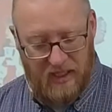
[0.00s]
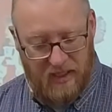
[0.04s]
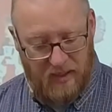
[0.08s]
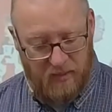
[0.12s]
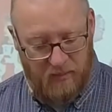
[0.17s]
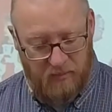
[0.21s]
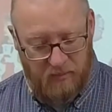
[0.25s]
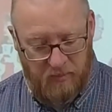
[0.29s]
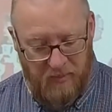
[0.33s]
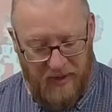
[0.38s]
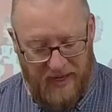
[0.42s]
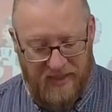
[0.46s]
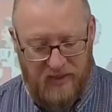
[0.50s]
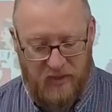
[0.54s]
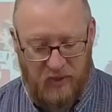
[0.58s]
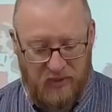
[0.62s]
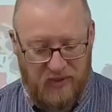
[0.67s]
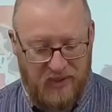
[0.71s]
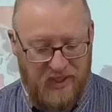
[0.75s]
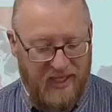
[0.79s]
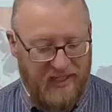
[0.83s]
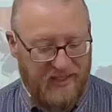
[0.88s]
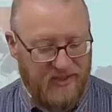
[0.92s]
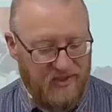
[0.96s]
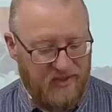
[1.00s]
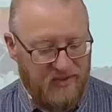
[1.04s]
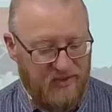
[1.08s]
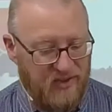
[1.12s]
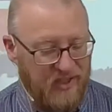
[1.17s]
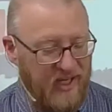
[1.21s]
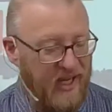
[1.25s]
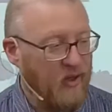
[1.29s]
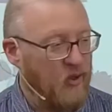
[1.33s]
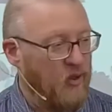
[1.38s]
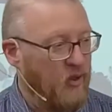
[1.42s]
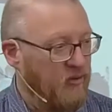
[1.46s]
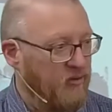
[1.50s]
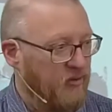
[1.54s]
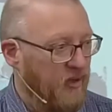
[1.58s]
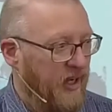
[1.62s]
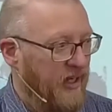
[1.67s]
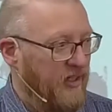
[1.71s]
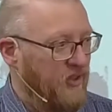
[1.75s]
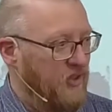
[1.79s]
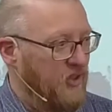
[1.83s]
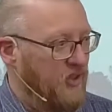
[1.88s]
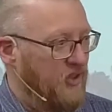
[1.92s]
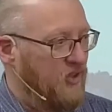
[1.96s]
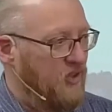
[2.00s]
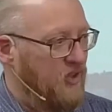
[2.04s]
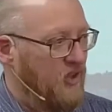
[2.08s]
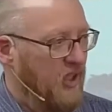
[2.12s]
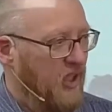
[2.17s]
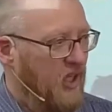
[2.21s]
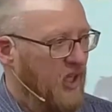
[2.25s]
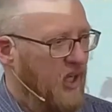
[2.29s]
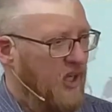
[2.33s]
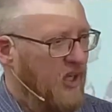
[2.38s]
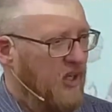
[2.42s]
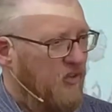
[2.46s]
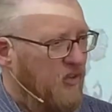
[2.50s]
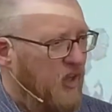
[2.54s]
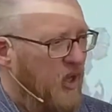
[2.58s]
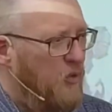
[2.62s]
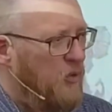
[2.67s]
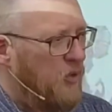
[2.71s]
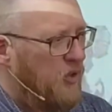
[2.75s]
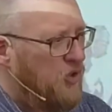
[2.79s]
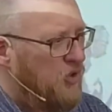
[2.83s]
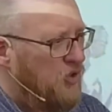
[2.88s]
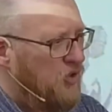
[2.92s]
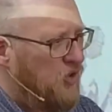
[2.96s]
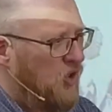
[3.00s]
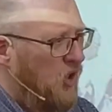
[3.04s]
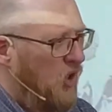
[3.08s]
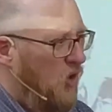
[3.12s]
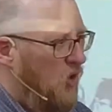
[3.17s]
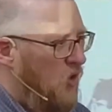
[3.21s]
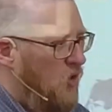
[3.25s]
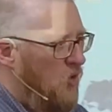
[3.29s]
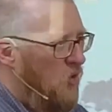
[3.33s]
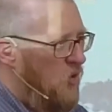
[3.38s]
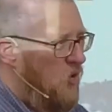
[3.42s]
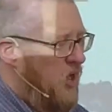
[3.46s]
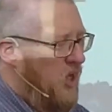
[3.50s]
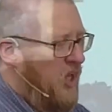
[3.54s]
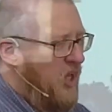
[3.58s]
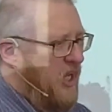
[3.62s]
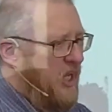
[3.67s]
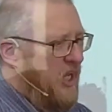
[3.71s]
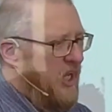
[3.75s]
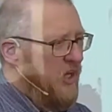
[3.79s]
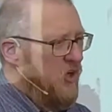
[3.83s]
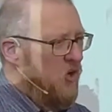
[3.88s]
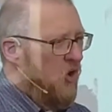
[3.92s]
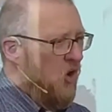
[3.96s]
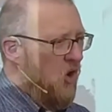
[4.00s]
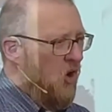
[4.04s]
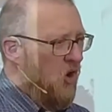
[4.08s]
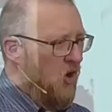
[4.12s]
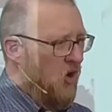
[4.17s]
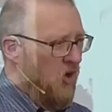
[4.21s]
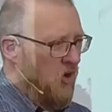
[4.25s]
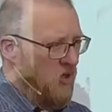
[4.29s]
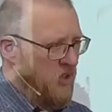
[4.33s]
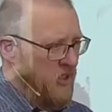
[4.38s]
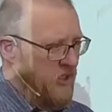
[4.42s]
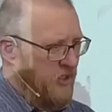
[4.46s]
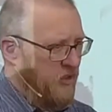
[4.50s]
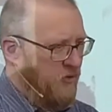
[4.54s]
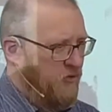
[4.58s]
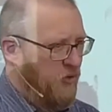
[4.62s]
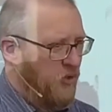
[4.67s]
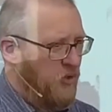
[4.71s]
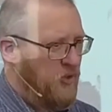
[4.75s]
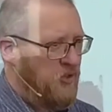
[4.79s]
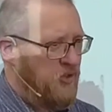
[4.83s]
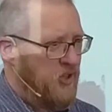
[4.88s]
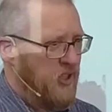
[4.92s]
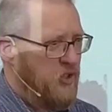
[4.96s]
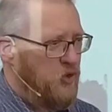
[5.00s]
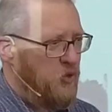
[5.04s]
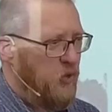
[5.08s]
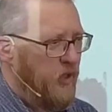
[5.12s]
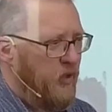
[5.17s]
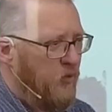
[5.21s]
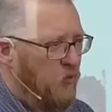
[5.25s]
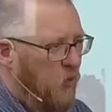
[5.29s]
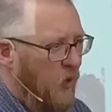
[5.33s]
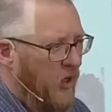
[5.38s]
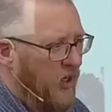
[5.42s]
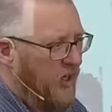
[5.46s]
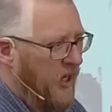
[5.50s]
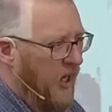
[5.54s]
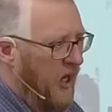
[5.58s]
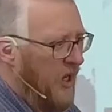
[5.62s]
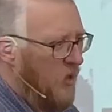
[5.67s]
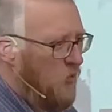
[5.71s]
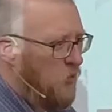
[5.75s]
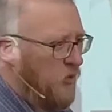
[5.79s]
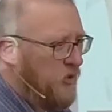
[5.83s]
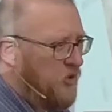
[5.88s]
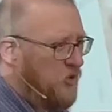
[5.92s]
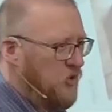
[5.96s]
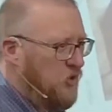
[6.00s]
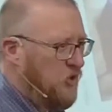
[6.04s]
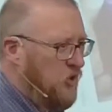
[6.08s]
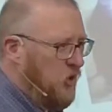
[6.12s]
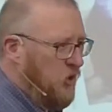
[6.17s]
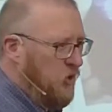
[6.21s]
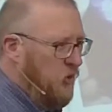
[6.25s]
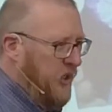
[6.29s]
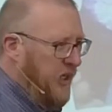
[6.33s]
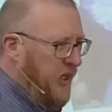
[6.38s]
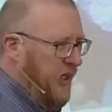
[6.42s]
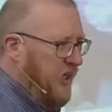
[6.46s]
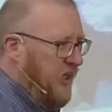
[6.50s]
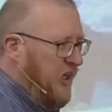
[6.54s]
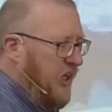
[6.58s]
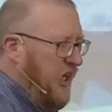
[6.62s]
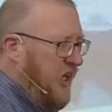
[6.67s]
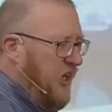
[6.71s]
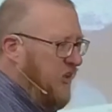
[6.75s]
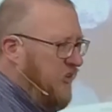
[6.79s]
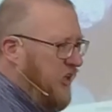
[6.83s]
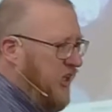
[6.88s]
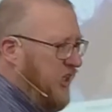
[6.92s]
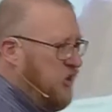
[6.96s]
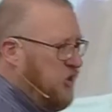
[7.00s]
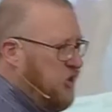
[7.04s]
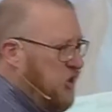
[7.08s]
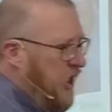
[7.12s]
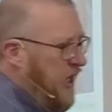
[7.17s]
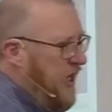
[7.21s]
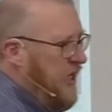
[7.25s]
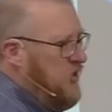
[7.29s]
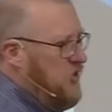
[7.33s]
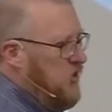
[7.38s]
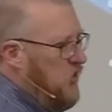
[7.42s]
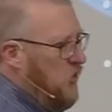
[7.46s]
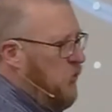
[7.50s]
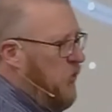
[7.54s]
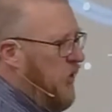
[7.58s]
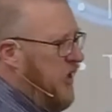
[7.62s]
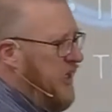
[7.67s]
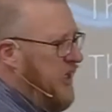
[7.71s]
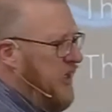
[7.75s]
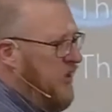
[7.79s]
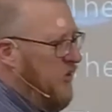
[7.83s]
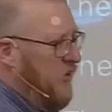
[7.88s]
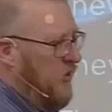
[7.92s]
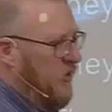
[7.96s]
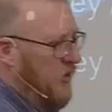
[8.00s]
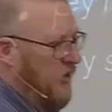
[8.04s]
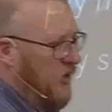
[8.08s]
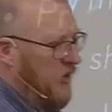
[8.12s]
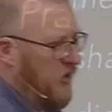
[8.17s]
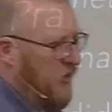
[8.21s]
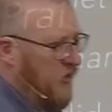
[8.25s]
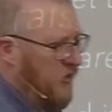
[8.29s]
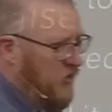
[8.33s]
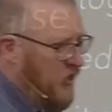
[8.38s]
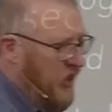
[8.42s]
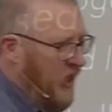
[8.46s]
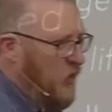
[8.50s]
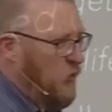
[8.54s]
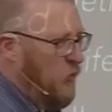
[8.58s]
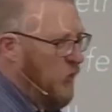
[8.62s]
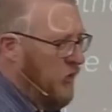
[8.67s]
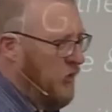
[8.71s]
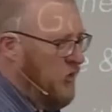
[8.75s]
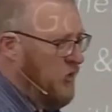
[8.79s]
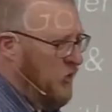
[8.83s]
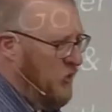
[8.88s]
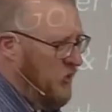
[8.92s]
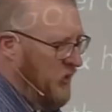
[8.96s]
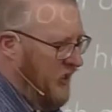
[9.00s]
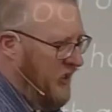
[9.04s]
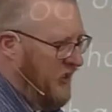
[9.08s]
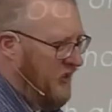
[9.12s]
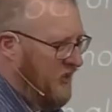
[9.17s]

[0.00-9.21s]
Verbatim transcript: Make those kinds of sacrifices. They were so in awe in the first century of what God was doing that it changed the way they were doing.